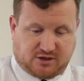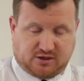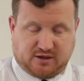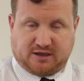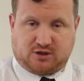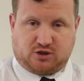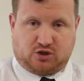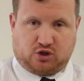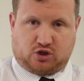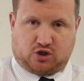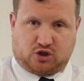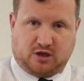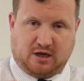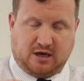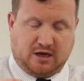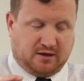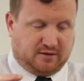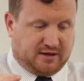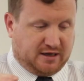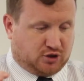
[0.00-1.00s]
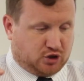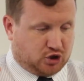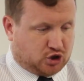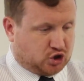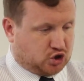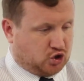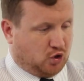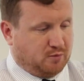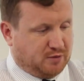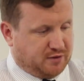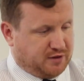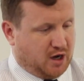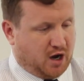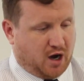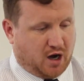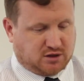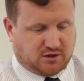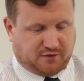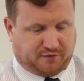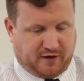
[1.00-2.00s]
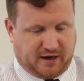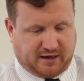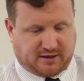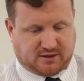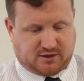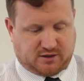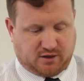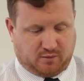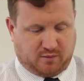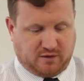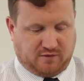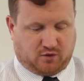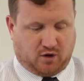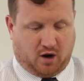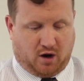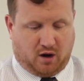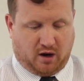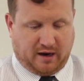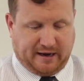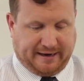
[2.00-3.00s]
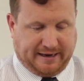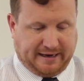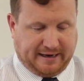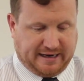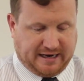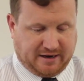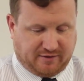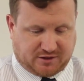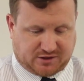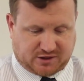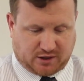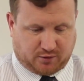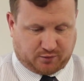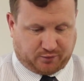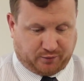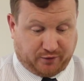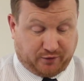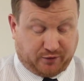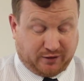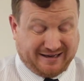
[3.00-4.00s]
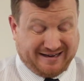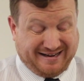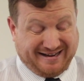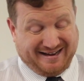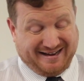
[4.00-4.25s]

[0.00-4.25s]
So that's just, they're just some of the artifacts that we've got here at South Wirral.